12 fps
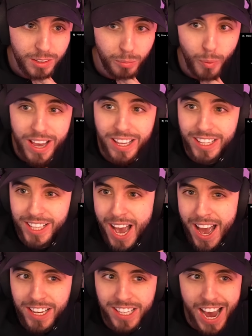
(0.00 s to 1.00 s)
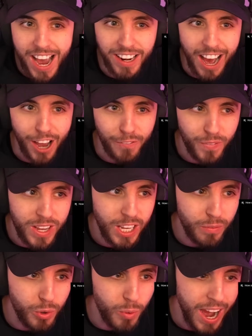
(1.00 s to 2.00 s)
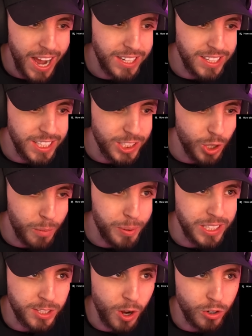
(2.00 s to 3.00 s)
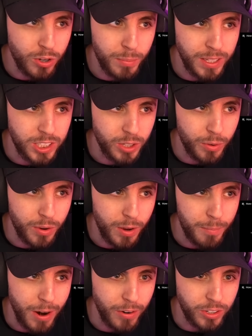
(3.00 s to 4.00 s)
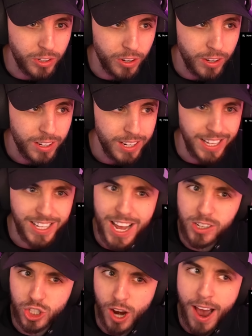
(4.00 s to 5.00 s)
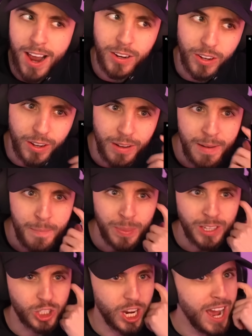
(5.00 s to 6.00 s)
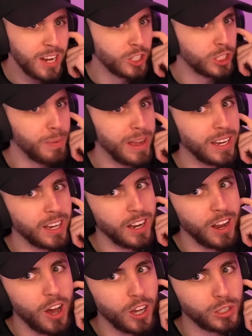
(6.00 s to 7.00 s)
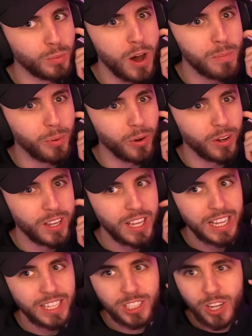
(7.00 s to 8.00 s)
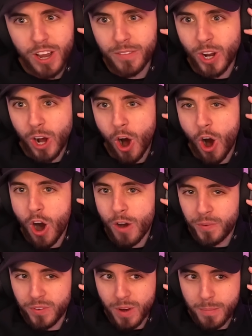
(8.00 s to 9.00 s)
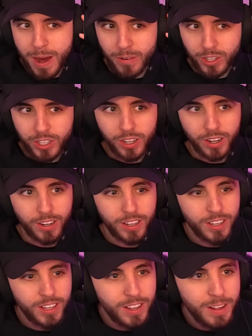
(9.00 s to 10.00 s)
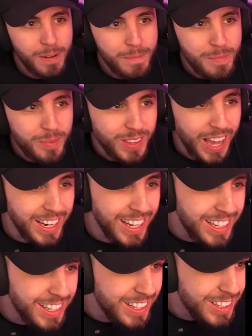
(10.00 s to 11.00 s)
Wait, yet again, I think if you add these up, it's not coming to America. Like, yeah, China, China's spending a lot as well, but it's not even half of America. And then